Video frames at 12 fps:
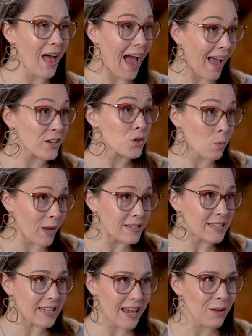Ash
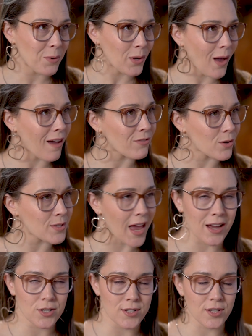Wednesday when you have those
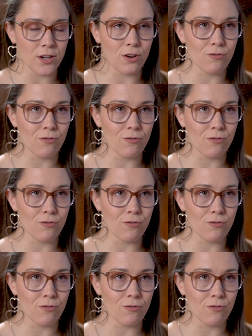ashes on